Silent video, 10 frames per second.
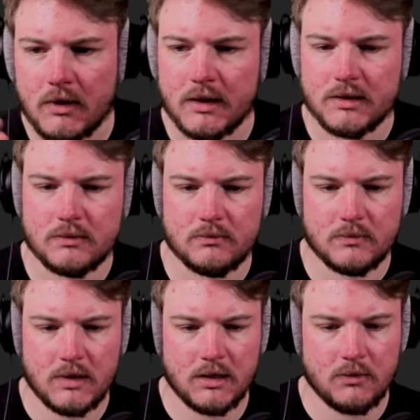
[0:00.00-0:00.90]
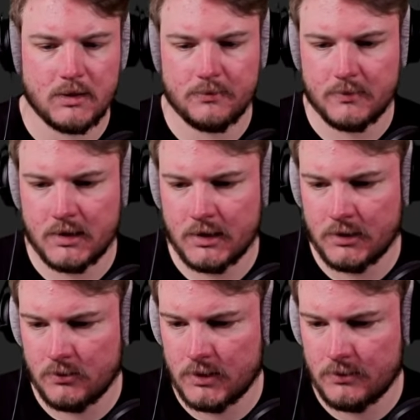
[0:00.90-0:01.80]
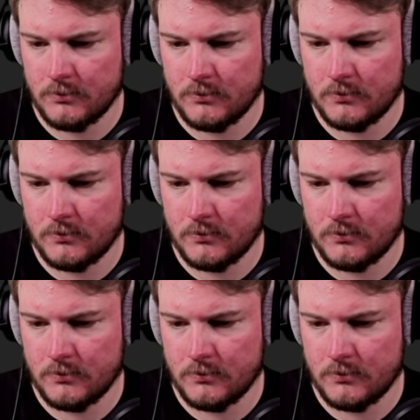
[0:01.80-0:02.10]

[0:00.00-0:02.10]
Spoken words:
Right. I know why. I know why.